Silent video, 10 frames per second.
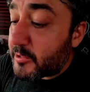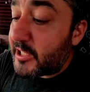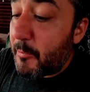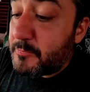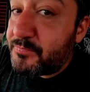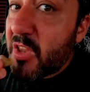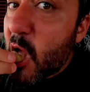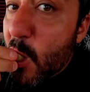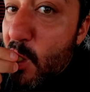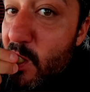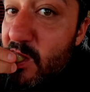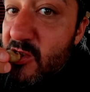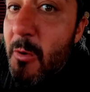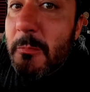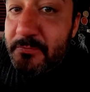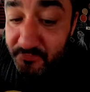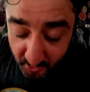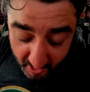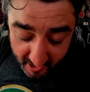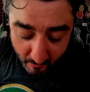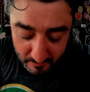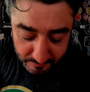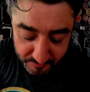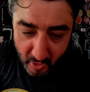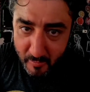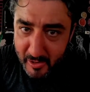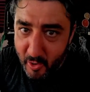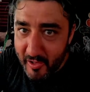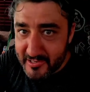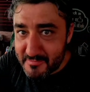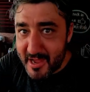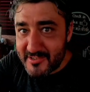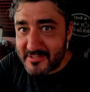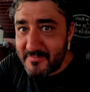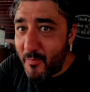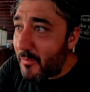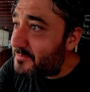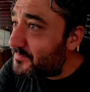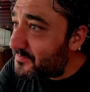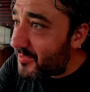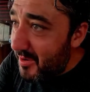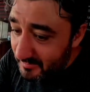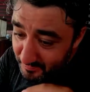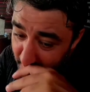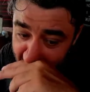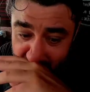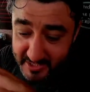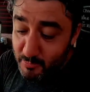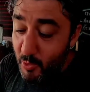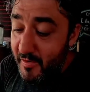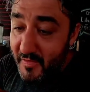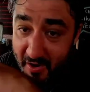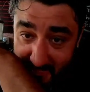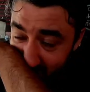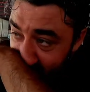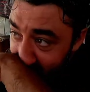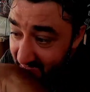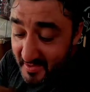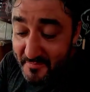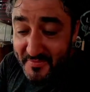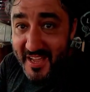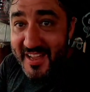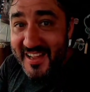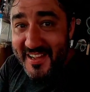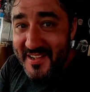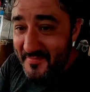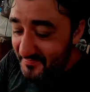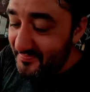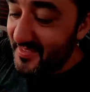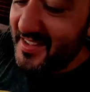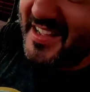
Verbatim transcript: Okay. That came out easy. Try it out. Oh my god, that's amazing. My nose is watering though. I'm